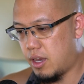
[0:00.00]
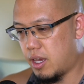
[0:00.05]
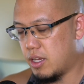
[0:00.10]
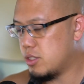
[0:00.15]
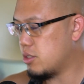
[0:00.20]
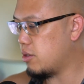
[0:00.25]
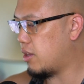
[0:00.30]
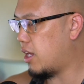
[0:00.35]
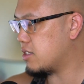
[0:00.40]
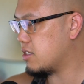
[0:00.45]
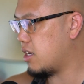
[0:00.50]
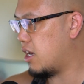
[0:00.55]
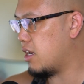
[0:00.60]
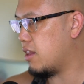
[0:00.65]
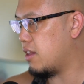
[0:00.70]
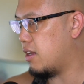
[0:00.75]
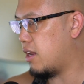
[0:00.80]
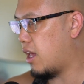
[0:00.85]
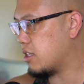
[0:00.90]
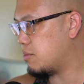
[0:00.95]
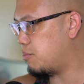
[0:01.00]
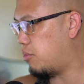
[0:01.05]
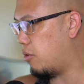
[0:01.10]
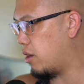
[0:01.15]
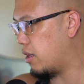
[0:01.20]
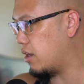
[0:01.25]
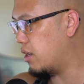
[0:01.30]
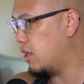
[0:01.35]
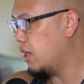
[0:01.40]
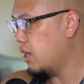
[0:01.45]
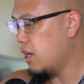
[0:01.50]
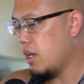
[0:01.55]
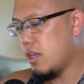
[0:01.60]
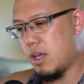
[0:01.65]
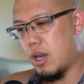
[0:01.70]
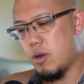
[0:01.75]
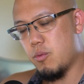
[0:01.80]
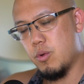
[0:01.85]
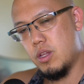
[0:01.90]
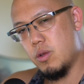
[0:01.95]
Okay, so that's kind of the next point
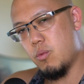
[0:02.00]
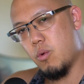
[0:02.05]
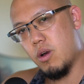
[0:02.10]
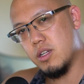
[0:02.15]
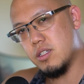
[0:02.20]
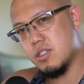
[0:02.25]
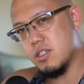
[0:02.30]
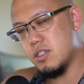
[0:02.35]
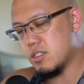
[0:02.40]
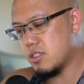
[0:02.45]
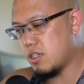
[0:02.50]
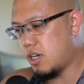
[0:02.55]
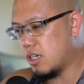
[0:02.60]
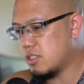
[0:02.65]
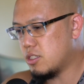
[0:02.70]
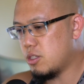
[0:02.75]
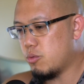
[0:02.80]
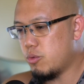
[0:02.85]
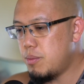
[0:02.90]
that I really wanted to discuss: